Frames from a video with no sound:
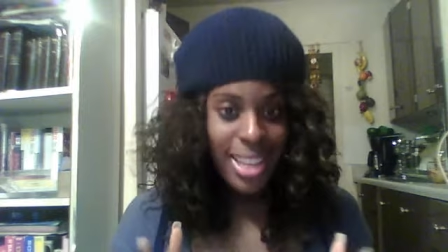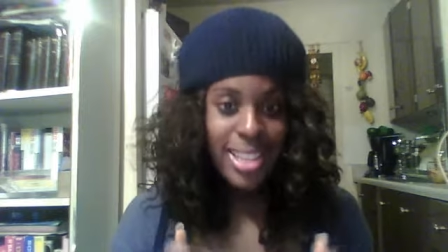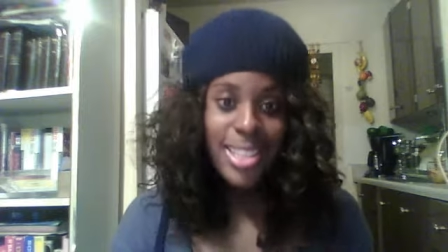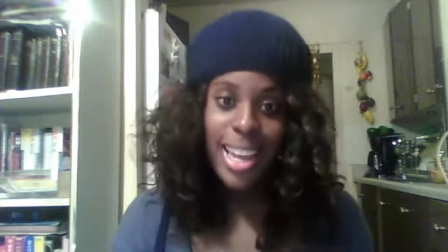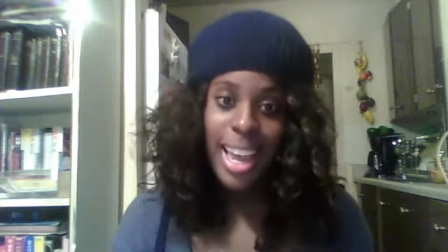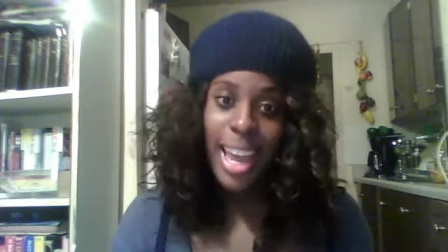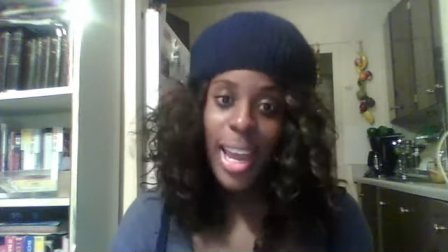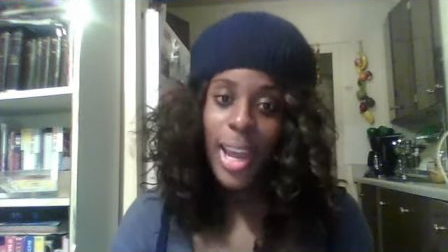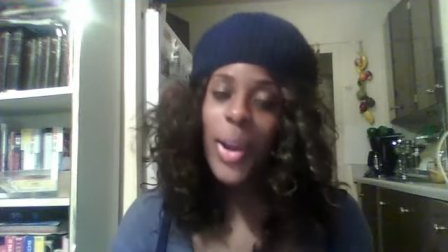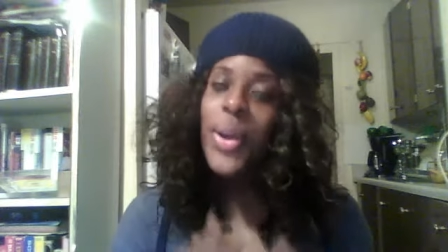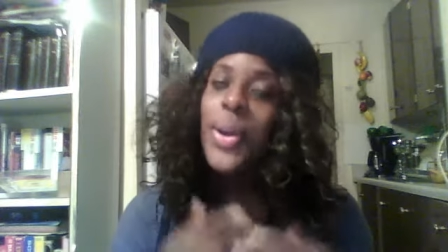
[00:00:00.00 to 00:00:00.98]

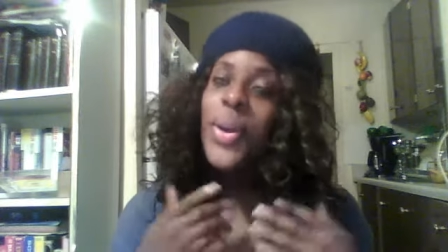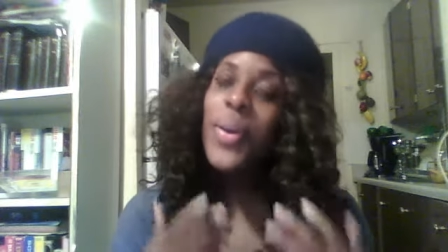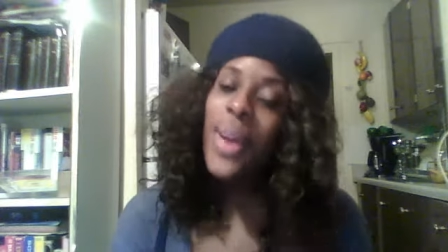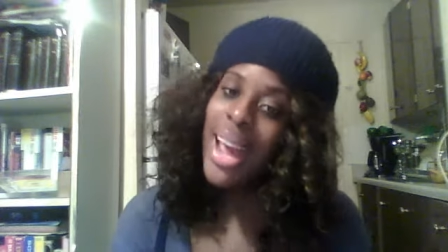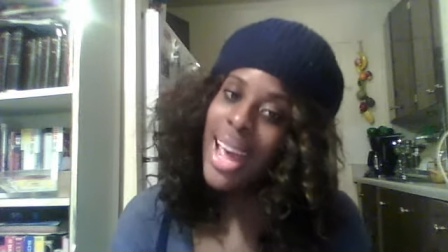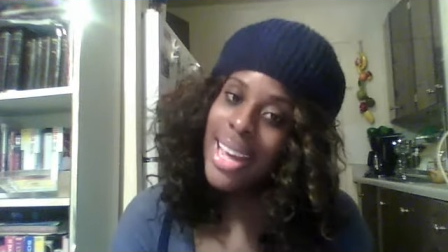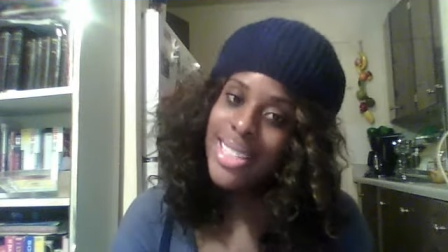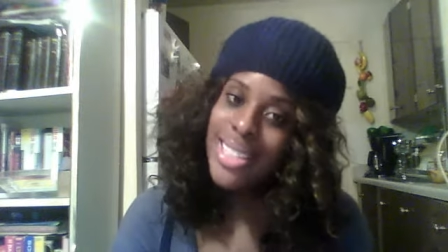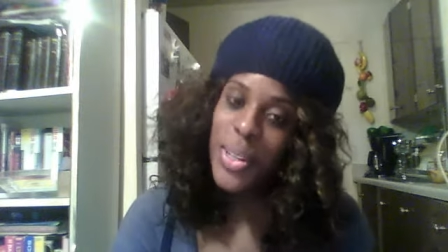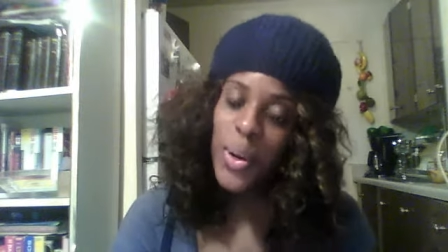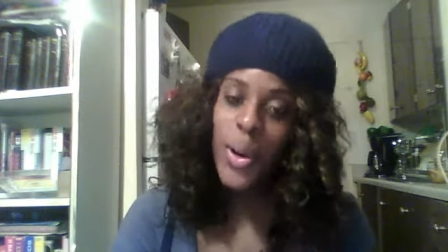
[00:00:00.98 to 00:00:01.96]
saying,
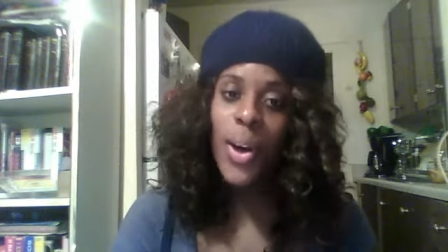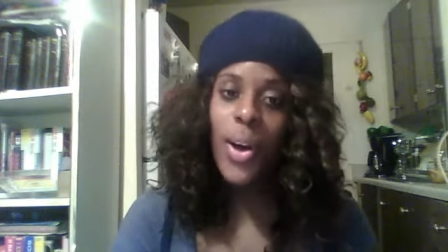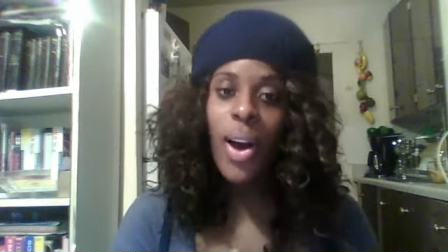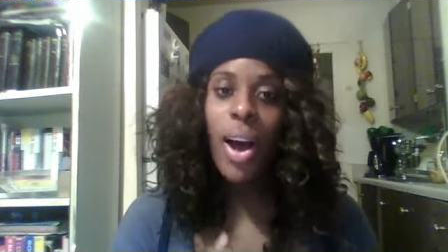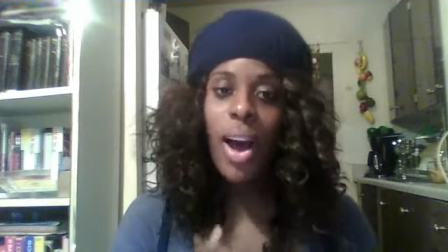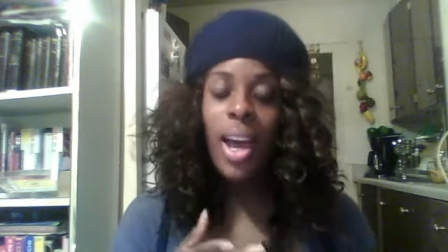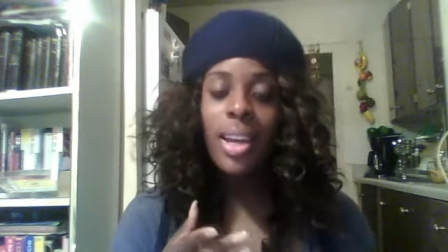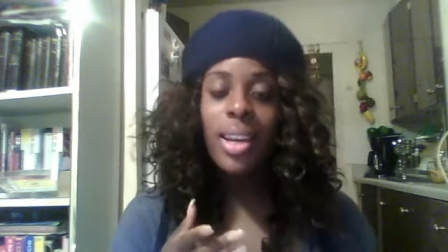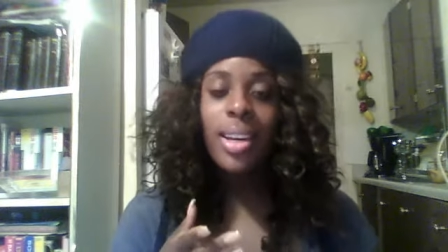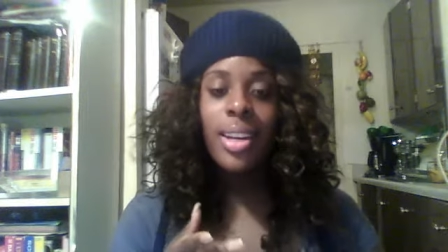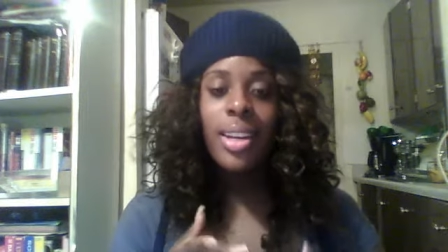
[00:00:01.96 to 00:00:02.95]
Congrats, girl,
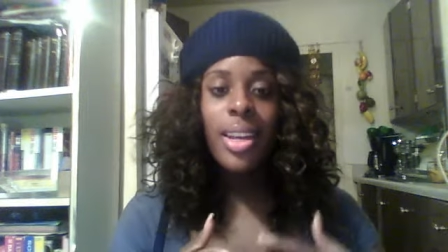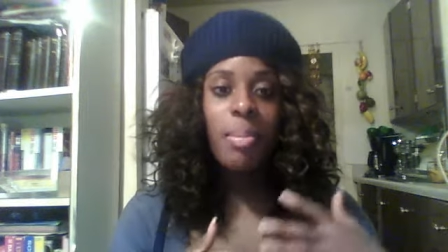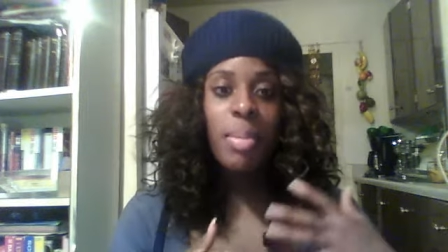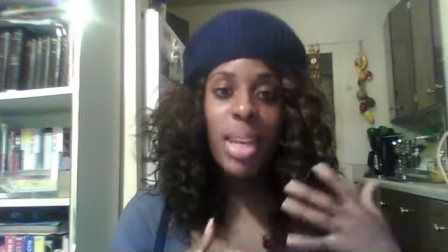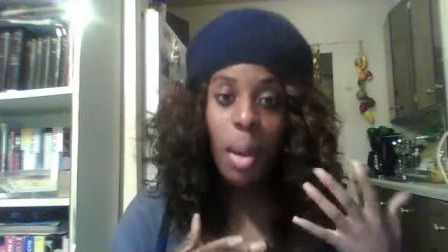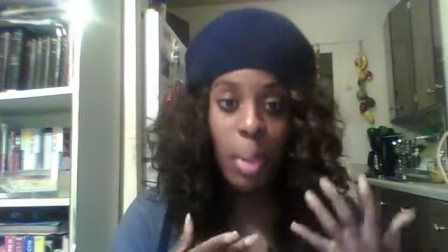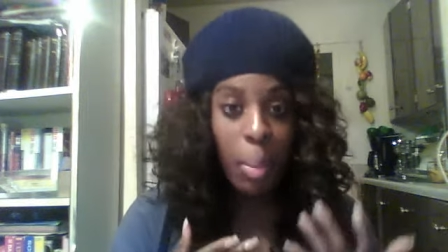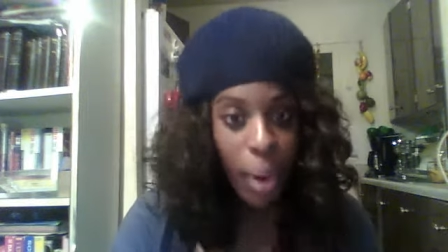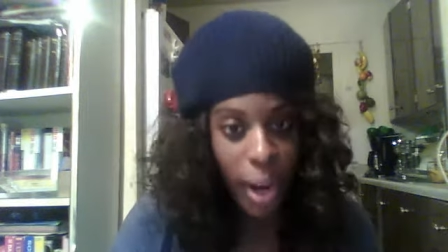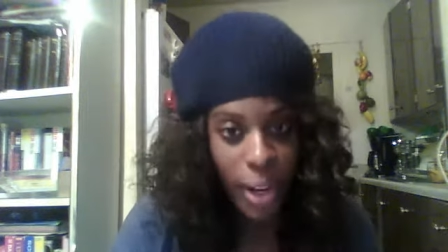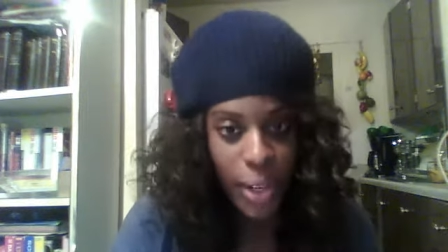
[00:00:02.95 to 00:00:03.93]
on becoming
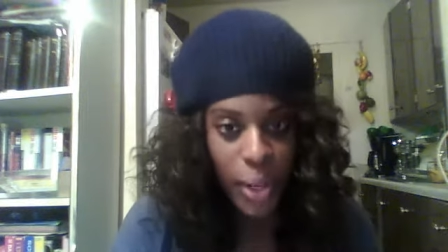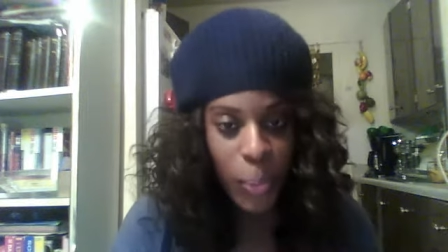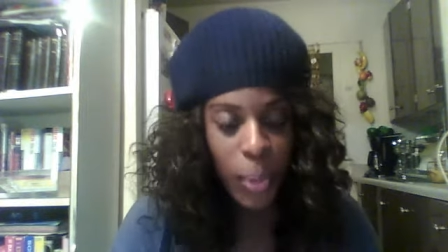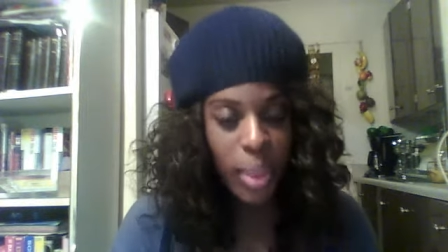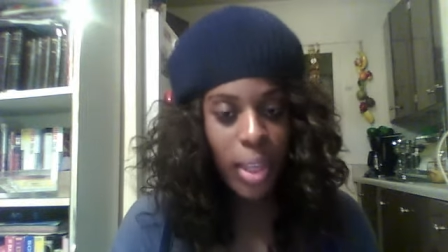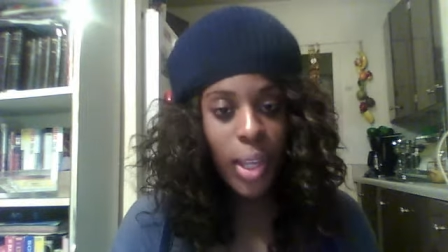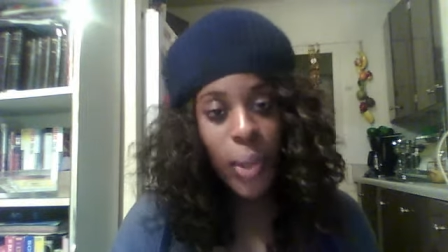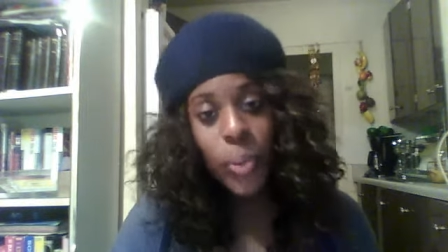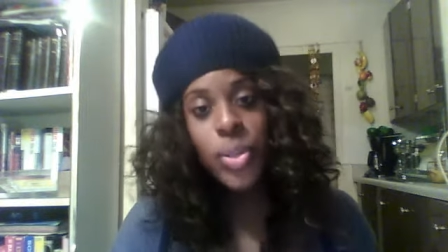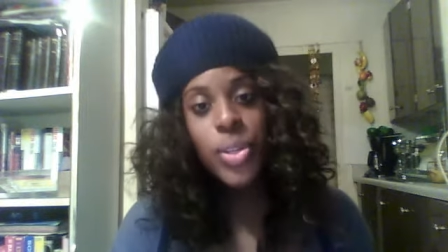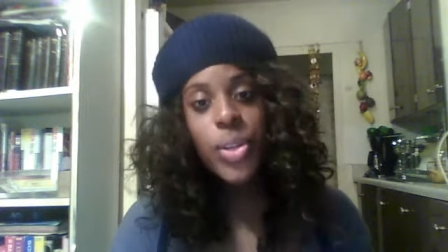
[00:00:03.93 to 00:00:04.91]
partner with
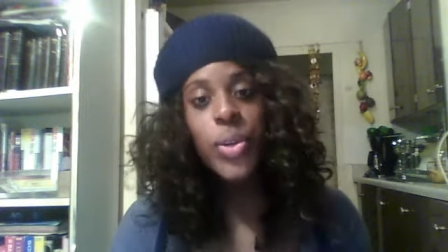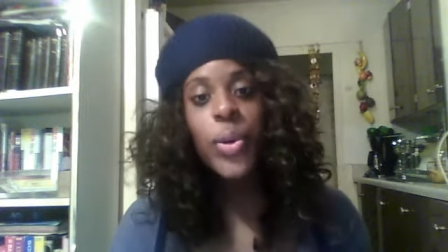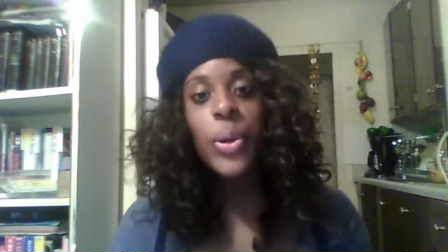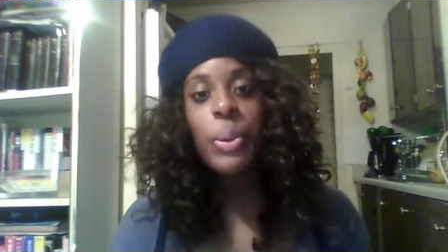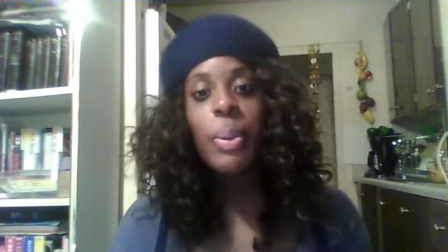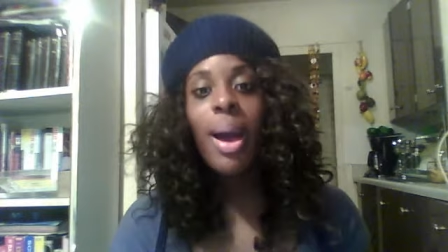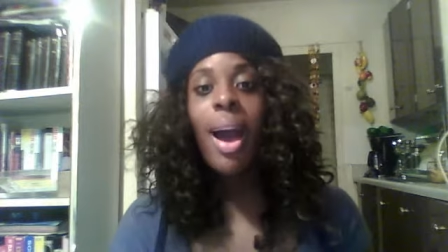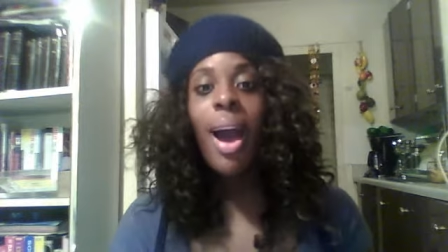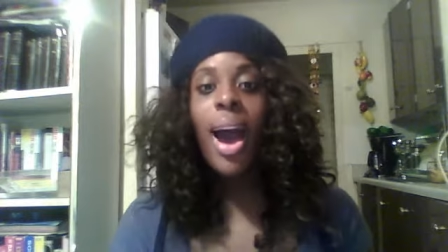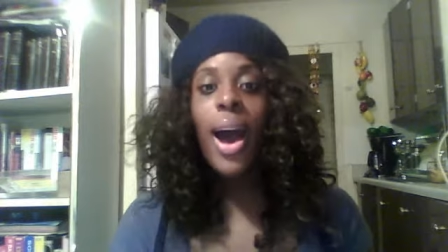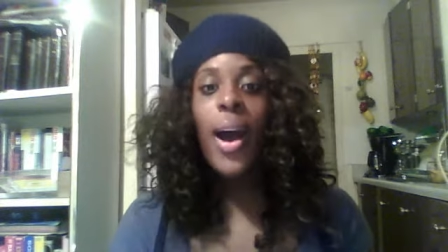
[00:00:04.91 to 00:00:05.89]
YouTube.
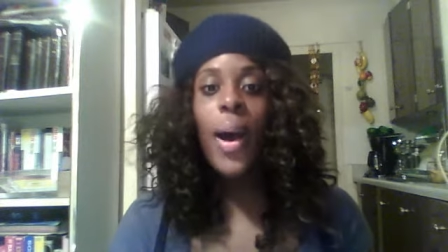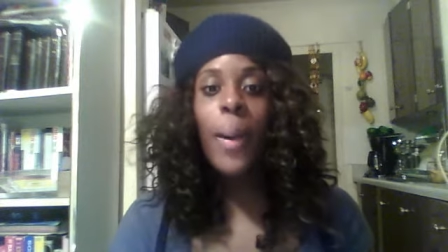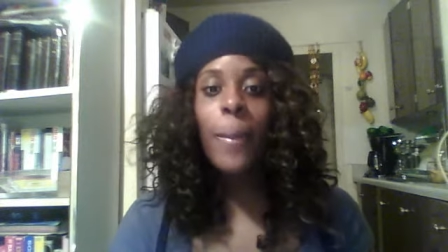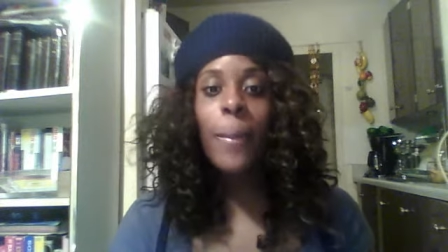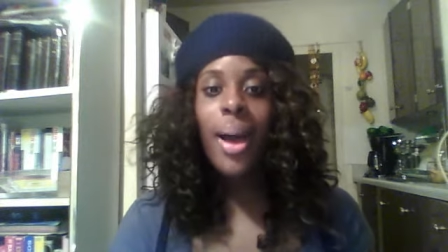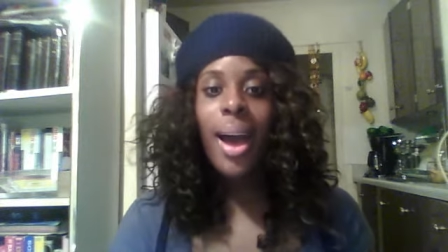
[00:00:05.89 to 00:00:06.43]
Um,